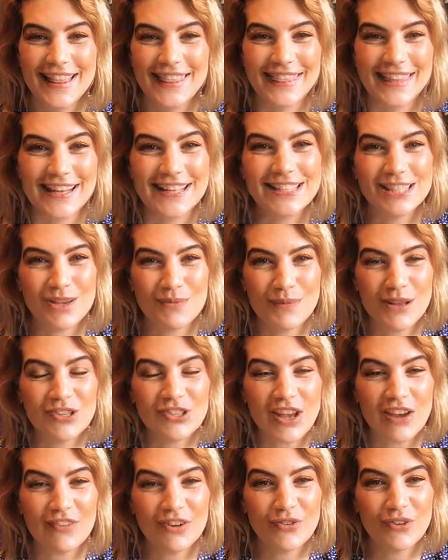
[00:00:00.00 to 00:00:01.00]
Thanks so much,
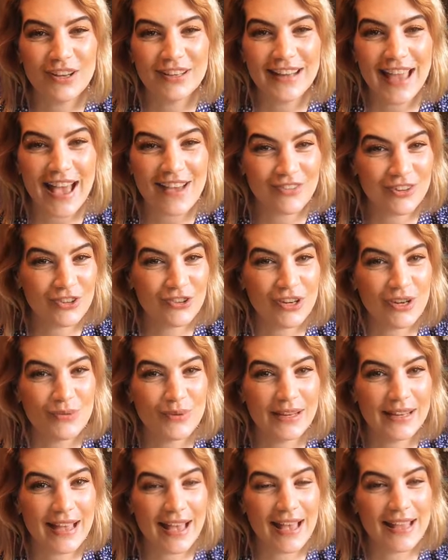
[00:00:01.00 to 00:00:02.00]
everyone. Have a great
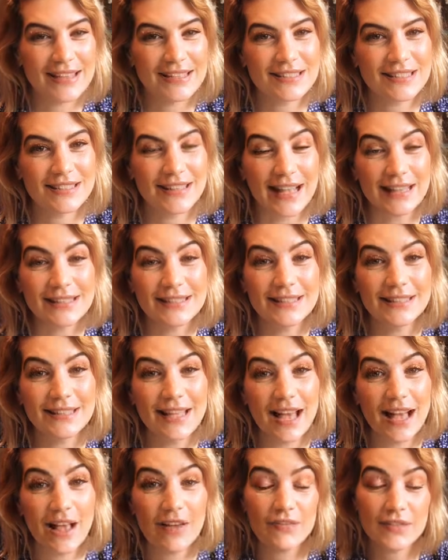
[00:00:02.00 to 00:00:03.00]
weekend. Lots of
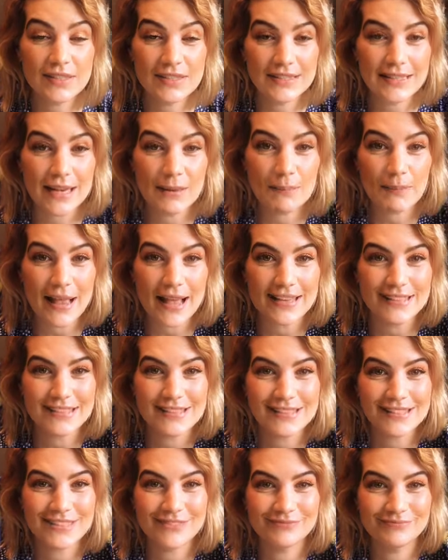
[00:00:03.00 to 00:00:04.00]
love. Stay
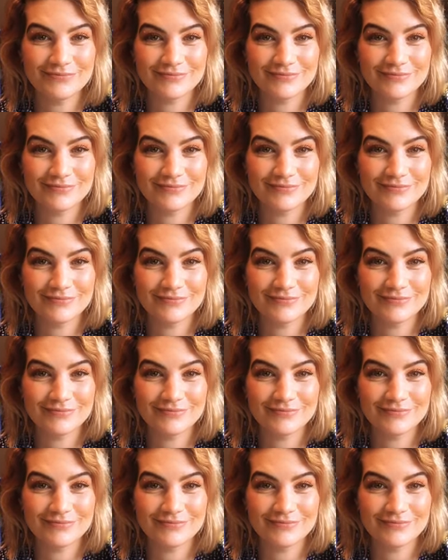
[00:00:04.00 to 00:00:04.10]
blessed.